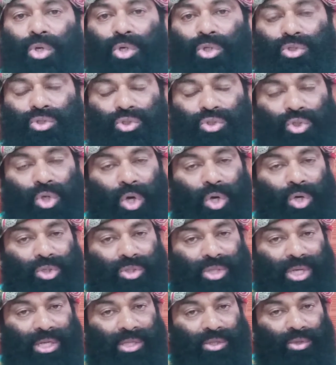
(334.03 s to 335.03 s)

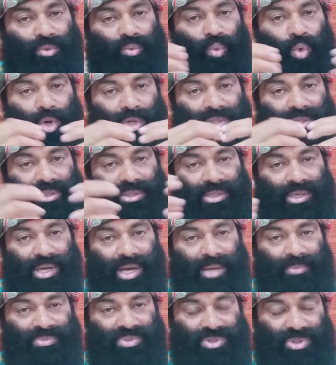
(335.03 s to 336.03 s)
salt and the water
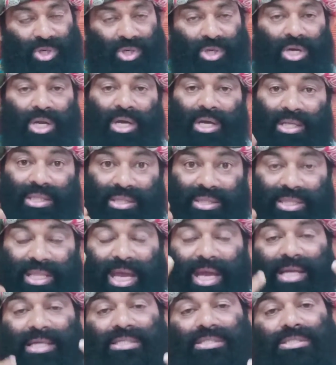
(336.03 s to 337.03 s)
comes out
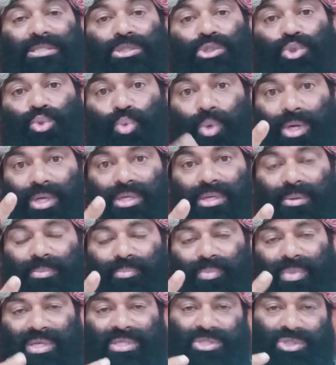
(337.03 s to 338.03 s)
that sweat
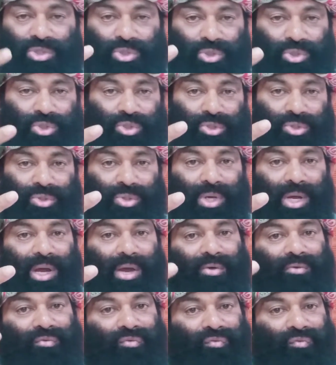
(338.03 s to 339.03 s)
makes you to
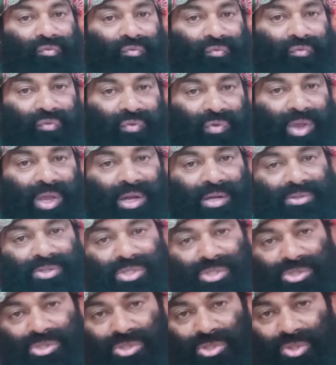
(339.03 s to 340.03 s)
feel
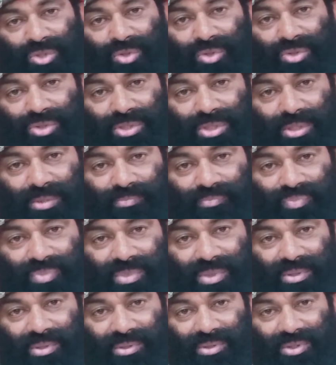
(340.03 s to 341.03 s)
the truth
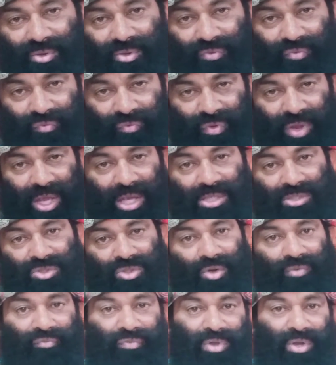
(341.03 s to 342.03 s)
the faith
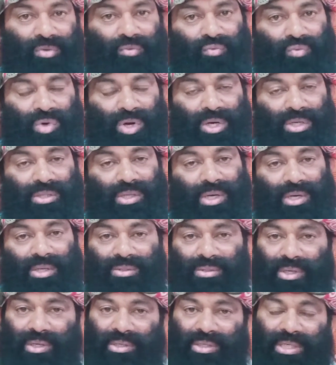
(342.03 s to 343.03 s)
of your work
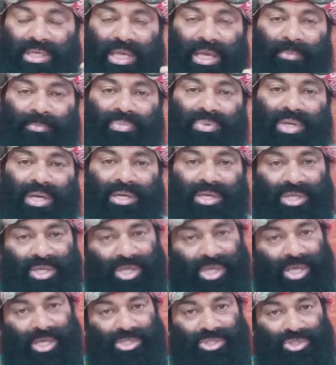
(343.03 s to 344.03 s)
the deep
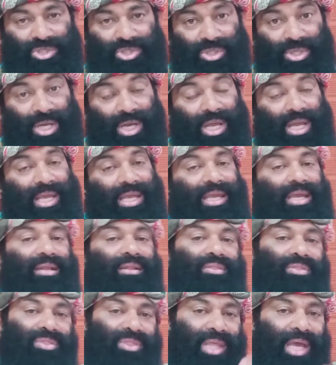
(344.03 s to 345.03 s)
dedication
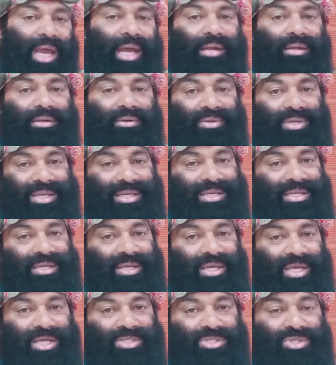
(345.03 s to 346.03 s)
in that
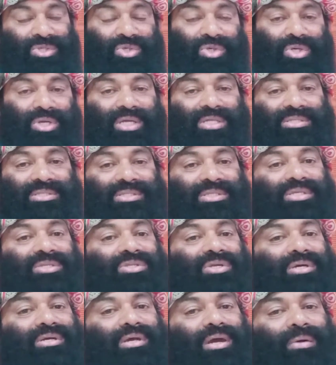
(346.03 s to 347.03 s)
dedication you can see
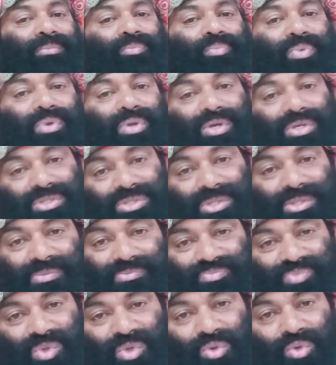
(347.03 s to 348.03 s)
the company's
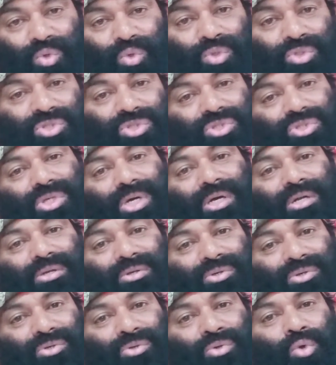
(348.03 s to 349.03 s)
roots are
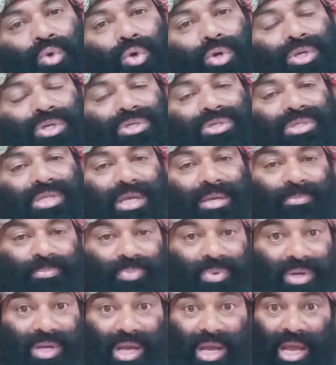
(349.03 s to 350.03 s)
going
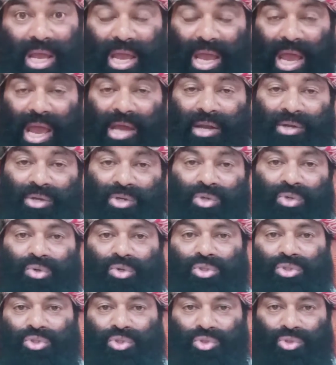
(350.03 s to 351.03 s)
deeper and
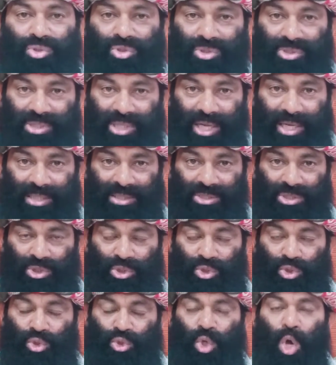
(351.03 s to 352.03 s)
you stand
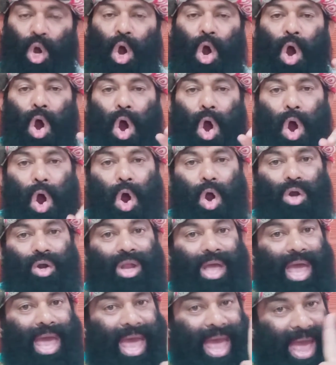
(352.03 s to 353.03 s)
tall
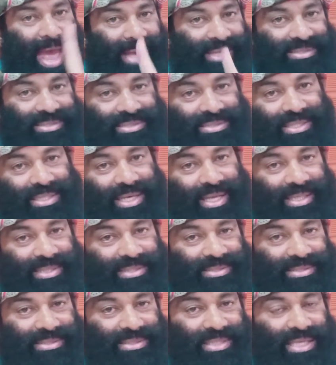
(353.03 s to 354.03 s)
as an
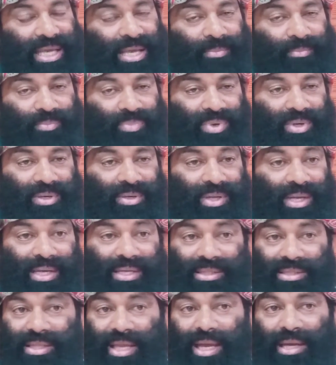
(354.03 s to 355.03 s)
example.
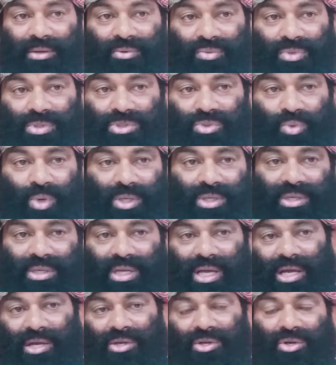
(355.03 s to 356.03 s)
That was what
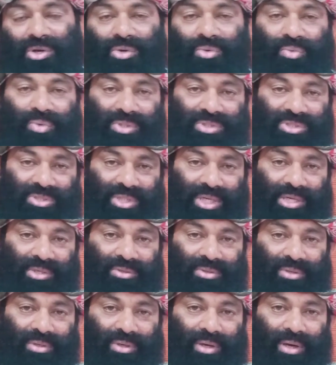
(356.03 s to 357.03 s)
Lee Iacocca was trying
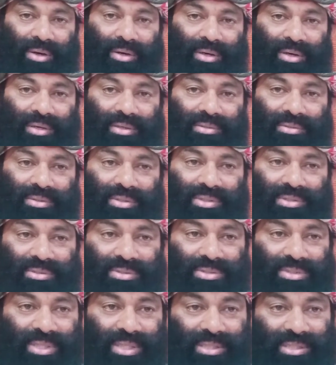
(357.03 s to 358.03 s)
to
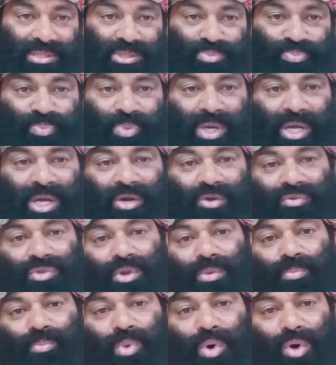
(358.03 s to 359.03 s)
say. The speed of
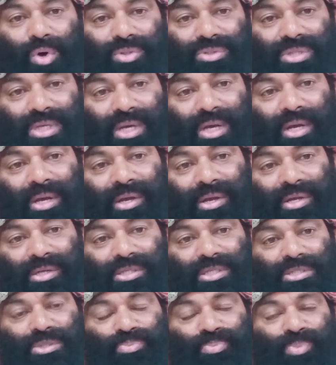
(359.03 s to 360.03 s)
the boss is
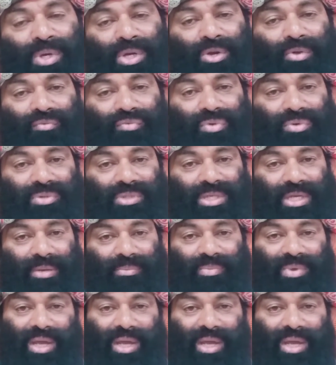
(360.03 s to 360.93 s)
the speed of the team.